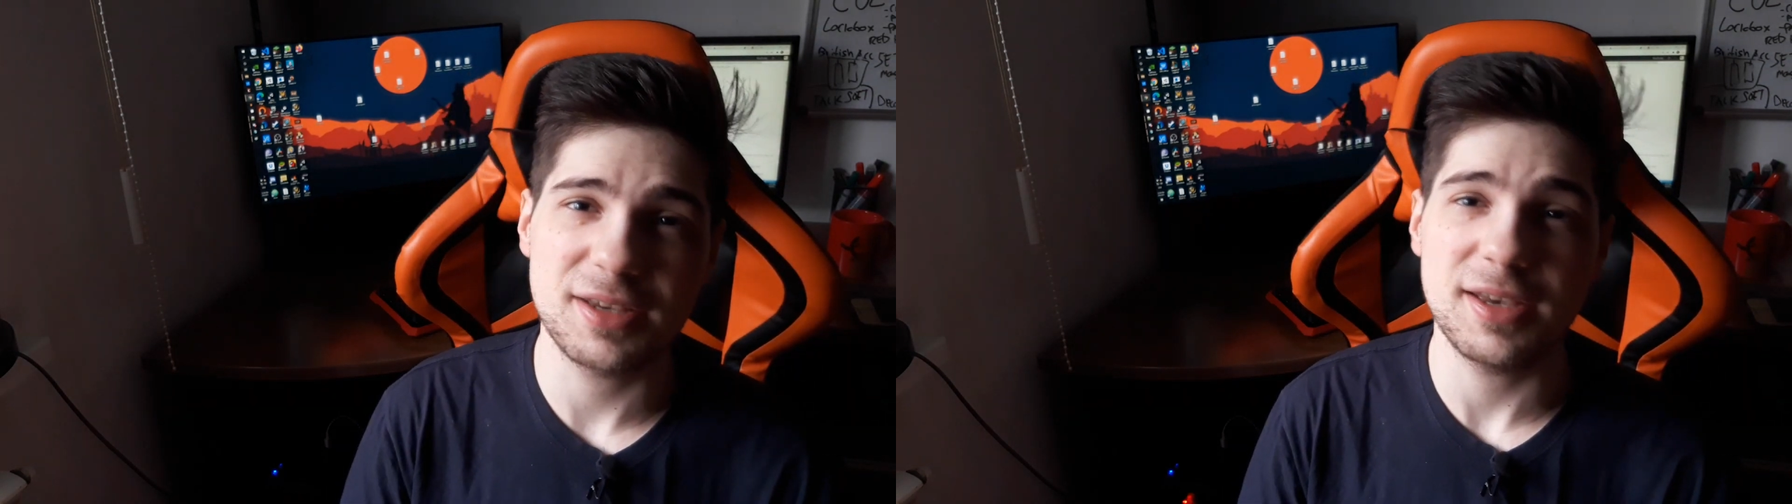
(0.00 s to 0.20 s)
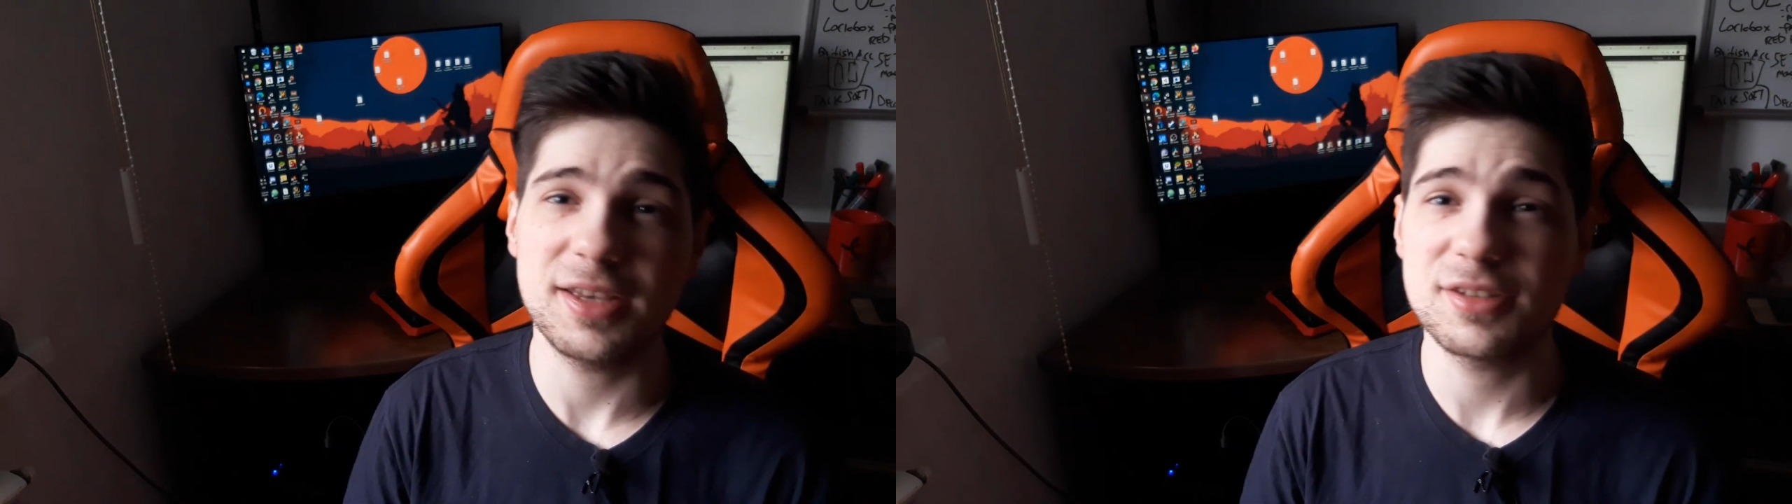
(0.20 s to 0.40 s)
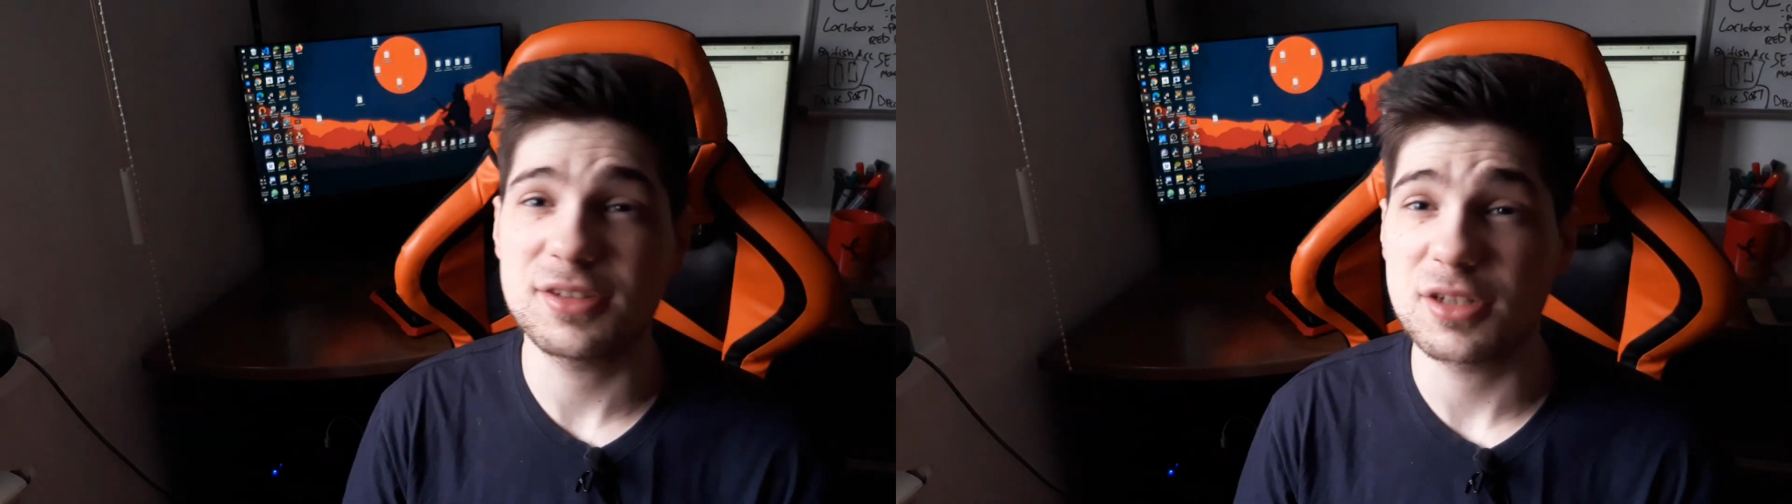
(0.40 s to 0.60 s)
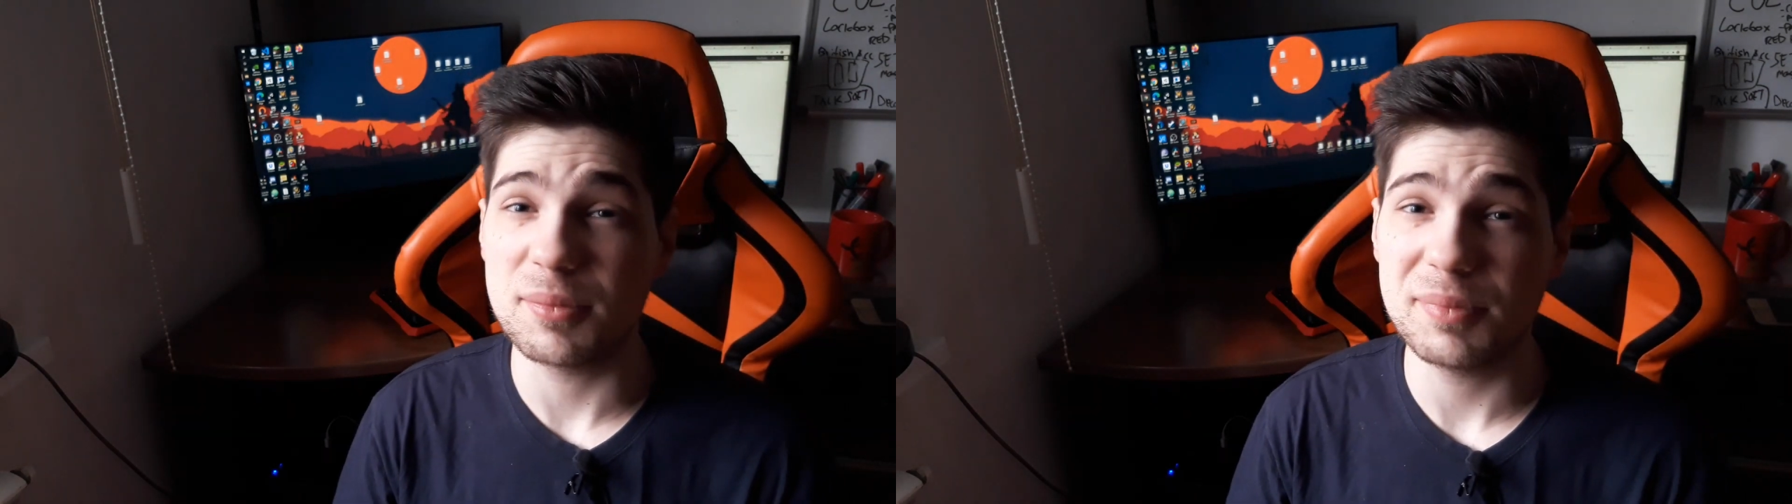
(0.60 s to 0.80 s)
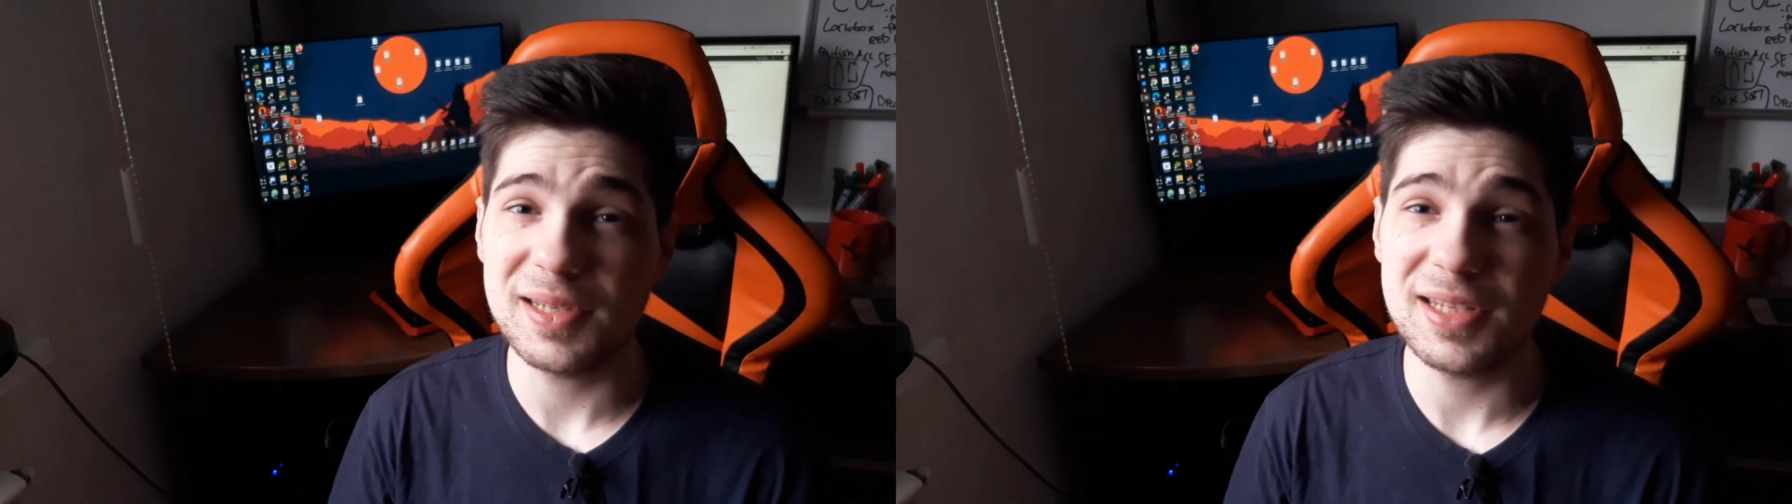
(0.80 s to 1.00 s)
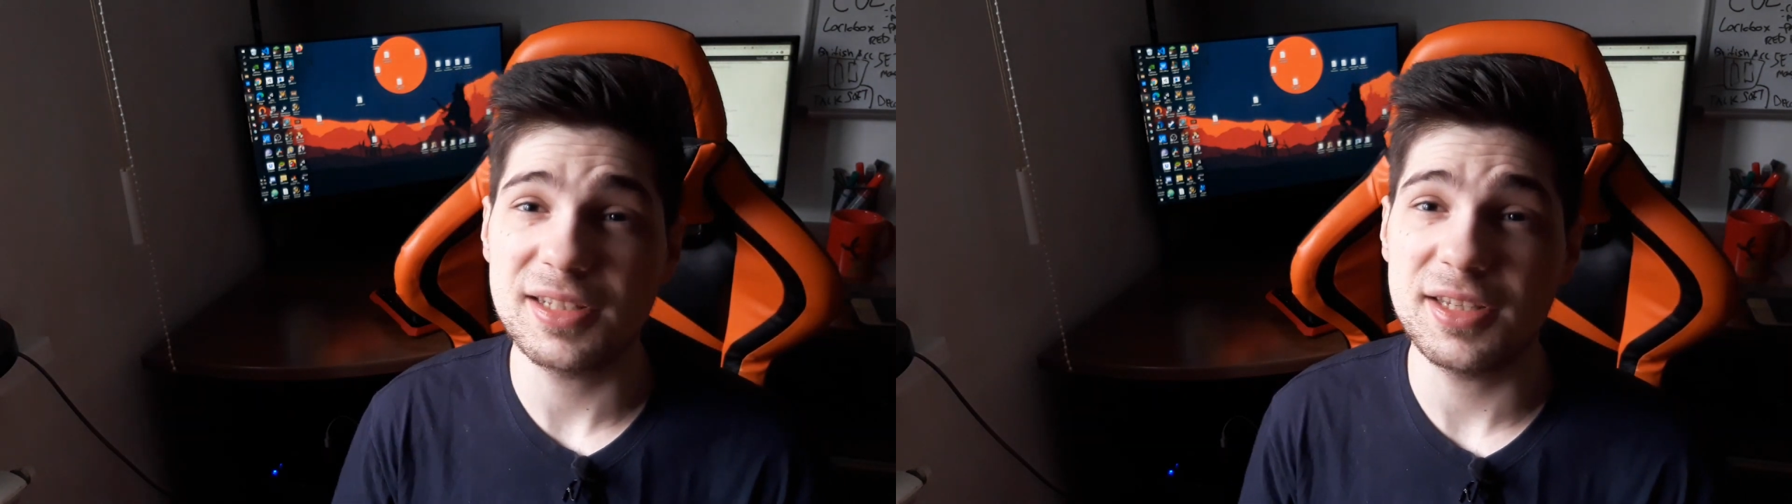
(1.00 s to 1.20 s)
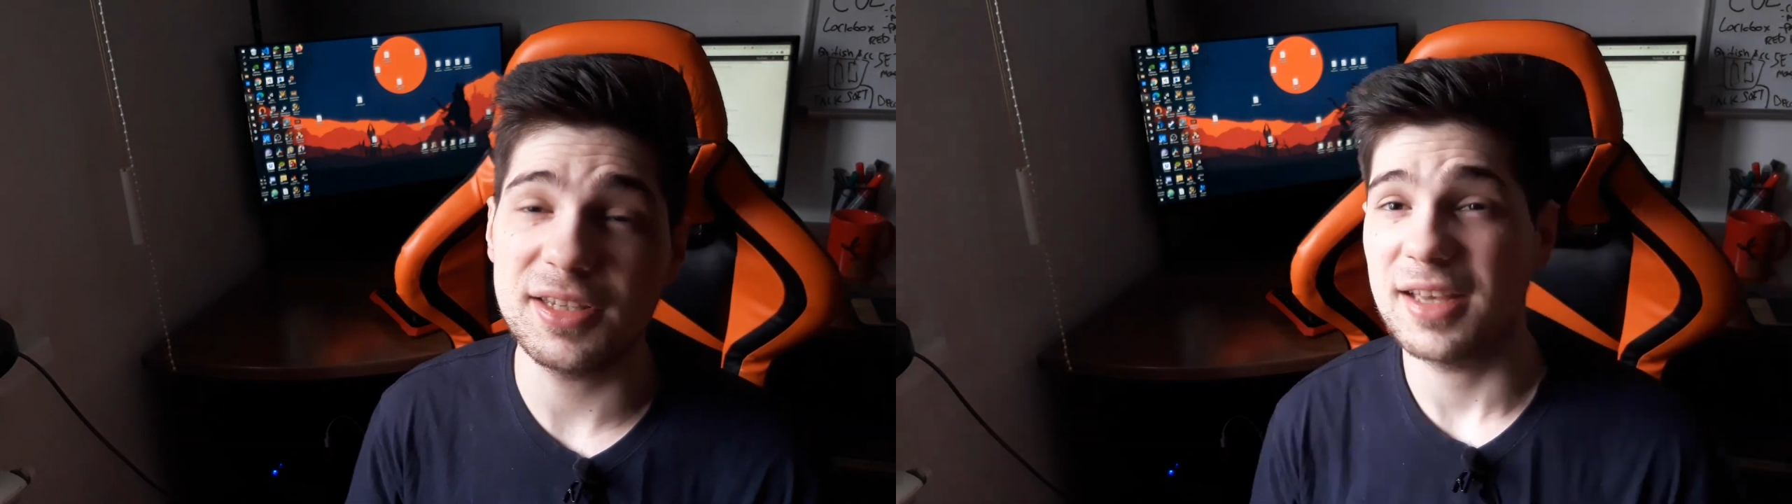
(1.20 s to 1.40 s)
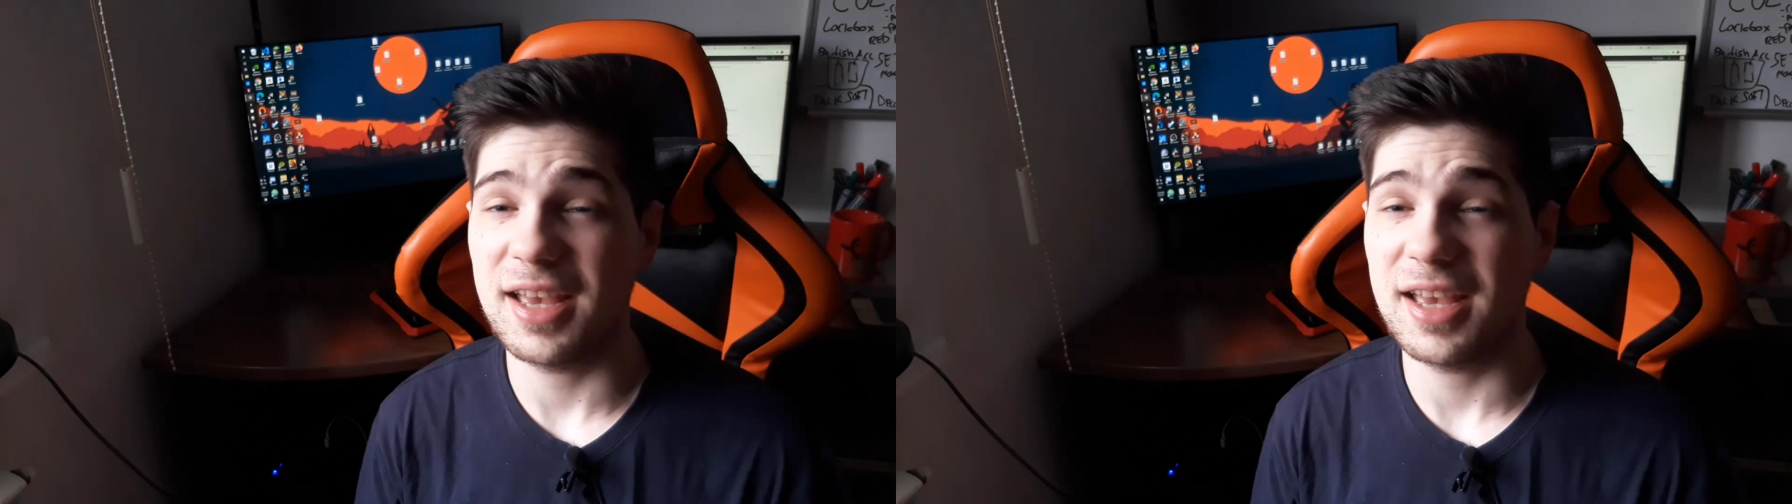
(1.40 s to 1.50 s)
is completely